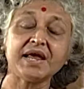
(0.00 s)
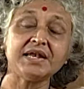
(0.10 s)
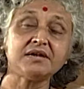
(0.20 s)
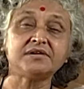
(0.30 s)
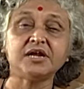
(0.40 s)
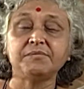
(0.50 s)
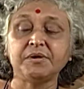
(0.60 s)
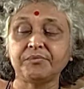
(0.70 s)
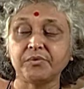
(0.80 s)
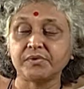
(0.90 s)
entertainment
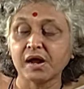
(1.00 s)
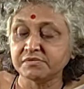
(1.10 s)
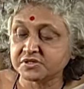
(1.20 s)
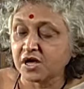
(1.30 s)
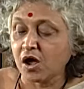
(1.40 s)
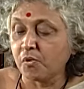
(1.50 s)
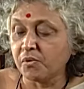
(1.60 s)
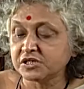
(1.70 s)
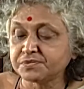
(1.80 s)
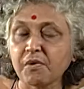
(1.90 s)
programs
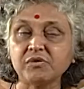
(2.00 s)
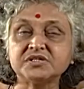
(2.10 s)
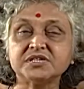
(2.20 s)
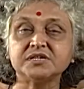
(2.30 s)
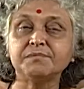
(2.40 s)
were sponsored